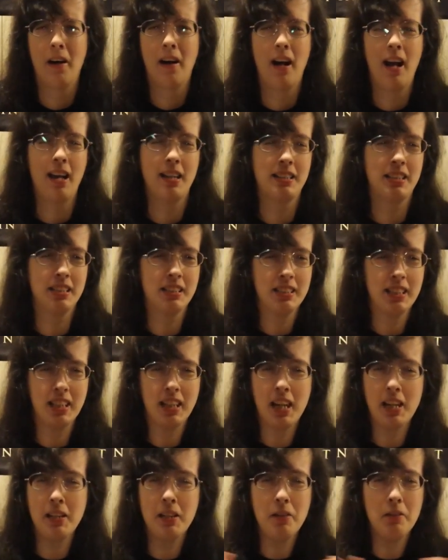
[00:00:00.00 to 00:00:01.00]
I just
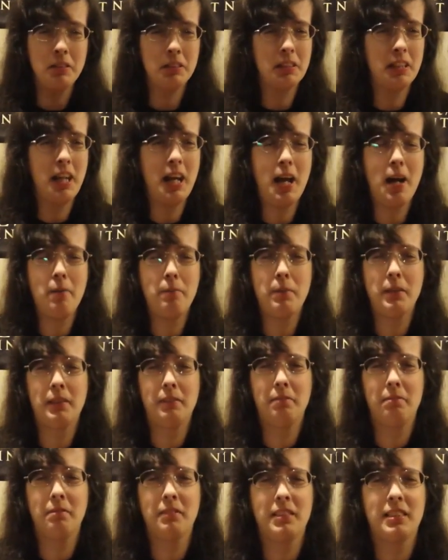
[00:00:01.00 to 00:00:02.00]
like I knew it was going to happen.